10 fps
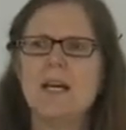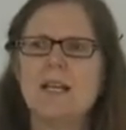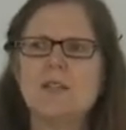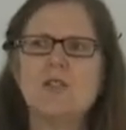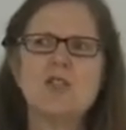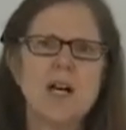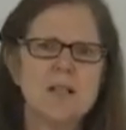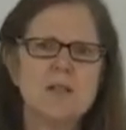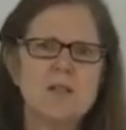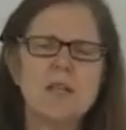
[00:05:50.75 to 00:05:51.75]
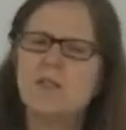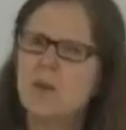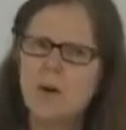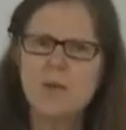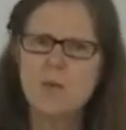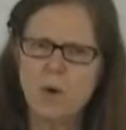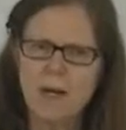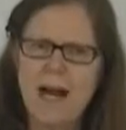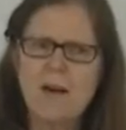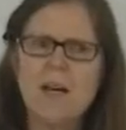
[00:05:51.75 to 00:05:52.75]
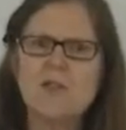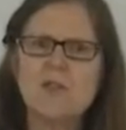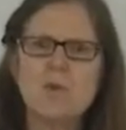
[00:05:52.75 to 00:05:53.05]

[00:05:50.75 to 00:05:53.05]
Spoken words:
It's just things don't always work out as